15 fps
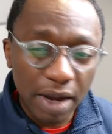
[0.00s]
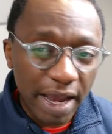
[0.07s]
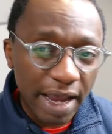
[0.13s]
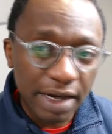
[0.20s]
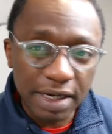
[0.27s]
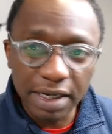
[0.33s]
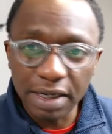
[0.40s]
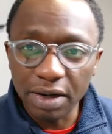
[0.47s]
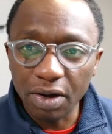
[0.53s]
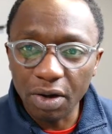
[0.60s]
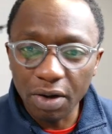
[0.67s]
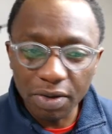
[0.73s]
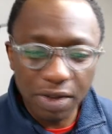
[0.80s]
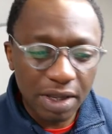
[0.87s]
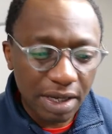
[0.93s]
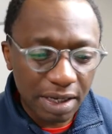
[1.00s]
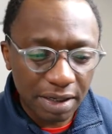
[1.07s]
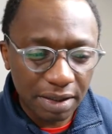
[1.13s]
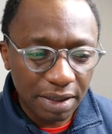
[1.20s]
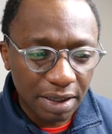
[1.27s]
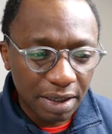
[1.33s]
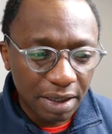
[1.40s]
any
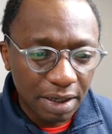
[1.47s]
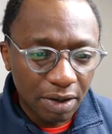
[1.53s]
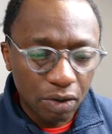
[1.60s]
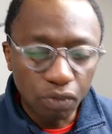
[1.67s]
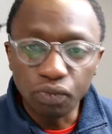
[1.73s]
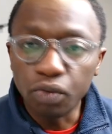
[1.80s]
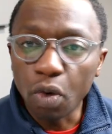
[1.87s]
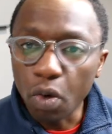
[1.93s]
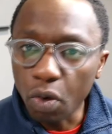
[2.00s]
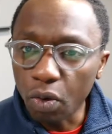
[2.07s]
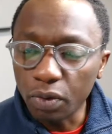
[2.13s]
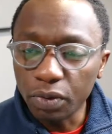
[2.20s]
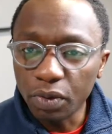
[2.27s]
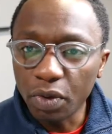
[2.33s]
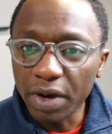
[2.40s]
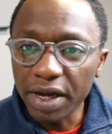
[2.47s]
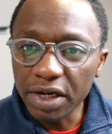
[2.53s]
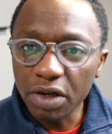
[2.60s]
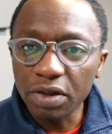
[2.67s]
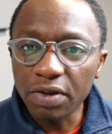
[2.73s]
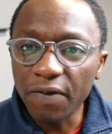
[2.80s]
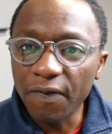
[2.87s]
other role or
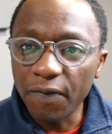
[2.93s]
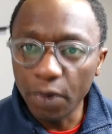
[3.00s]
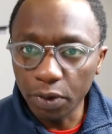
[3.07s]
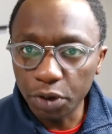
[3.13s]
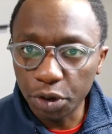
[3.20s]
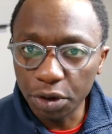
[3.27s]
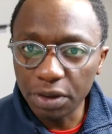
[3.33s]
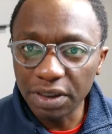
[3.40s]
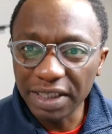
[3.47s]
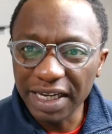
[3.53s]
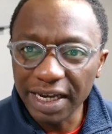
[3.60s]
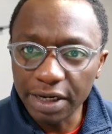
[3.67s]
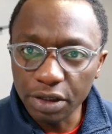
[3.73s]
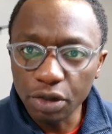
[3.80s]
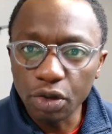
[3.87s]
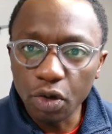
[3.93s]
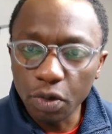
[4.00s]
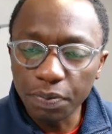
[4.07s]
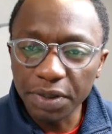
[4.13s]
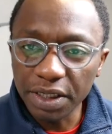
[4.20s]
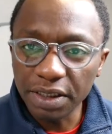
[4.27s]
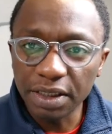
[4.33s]
any other functions in
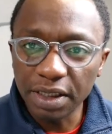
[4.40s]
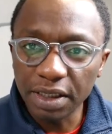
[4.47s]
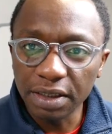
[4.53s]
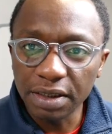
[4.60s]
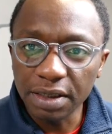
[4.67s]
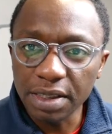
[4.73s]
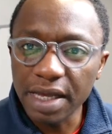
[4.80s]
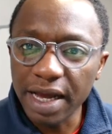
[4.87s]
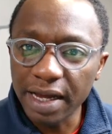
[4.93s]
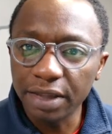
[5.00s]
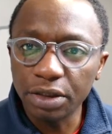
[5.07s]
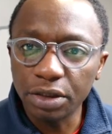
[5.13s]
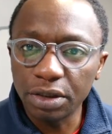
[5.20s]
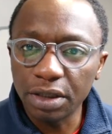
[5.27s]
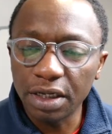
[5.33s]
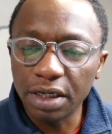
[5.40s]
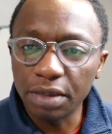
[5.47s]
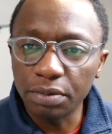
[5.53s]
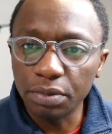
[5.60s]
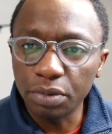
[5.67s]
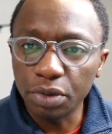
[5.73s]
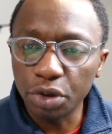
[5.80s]
your business that
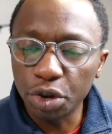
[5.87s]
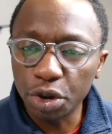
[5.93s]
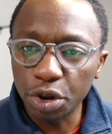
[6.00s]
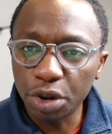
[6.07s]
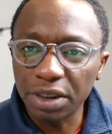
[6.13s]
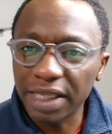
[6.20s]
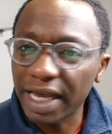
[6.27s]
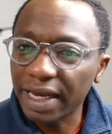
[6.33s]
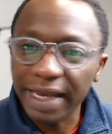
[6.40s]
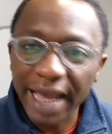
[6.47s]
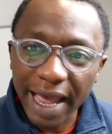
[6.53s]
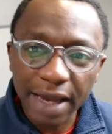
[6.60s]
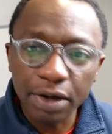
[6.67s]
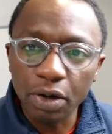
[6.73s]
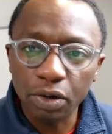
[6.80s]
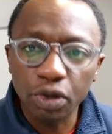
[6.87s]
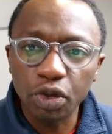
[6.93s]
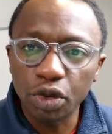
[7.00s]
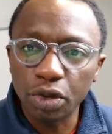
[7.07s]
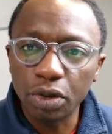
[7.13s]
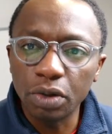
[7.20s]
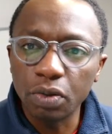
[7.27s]
that
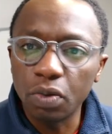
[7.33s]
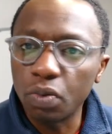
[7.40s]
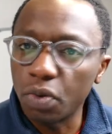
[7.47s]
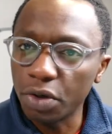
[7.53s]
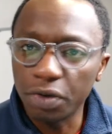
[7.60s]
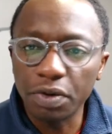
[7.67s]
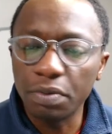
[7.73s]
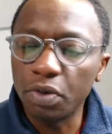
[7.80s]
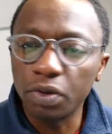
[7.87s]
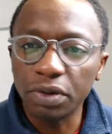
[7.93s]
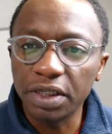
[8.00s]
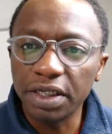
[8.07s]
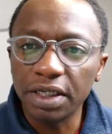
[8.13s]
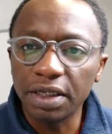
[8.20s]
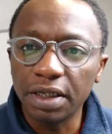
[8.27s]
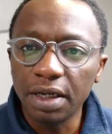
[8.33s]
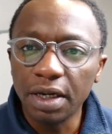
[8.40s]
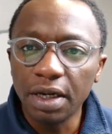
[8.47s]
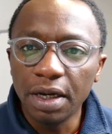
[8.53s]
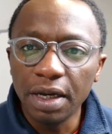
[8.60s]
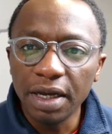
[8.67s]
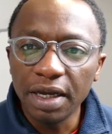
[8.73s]
cannot work remotely.
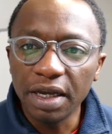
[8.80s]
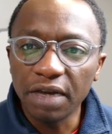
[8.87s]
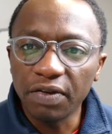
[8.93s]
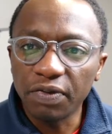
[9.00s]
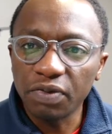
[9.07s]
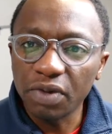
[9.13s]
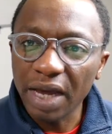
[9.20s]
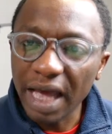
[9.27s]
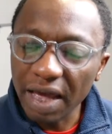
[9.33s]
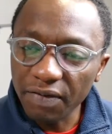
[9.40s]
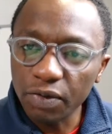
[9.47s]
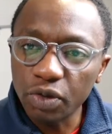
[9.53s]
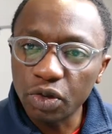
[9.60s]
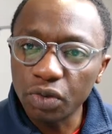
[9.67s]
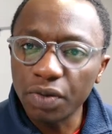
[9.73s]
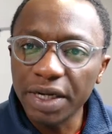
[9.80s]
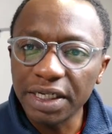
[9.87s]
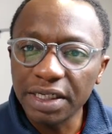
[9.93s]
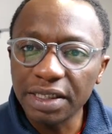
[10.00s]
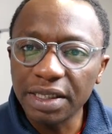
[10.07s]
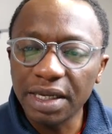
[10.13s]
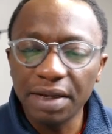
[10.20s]
If you haven't
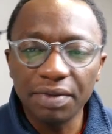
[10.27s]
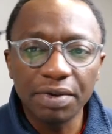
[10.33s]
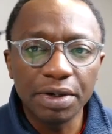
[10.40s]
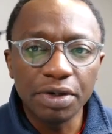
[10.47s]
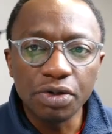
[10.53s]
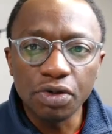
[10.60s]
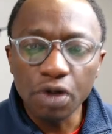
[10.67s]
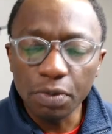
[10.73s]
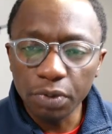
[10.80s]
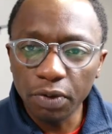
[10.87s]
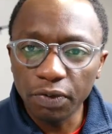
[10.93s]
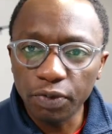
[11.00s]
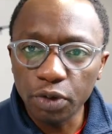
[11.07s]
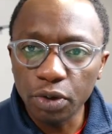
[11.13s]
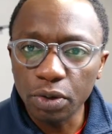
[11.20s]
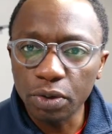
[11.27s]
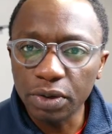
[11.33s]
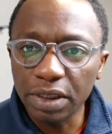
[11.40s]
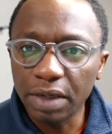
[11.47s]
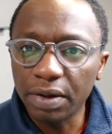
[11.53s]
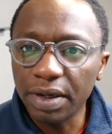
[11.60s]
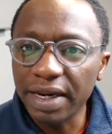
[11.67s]
already, there are a number of
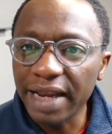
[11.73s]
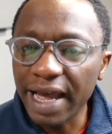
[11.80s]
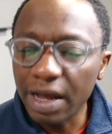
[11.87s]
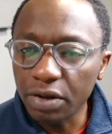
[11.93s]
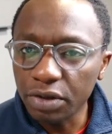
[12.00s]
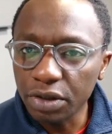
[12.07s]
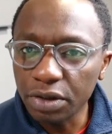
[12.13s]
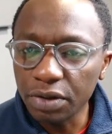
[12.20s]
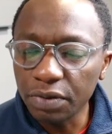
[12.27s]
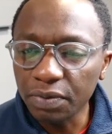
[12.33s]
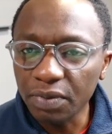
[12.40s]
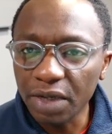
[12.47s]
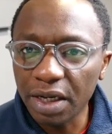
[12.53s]
tools that will allow you.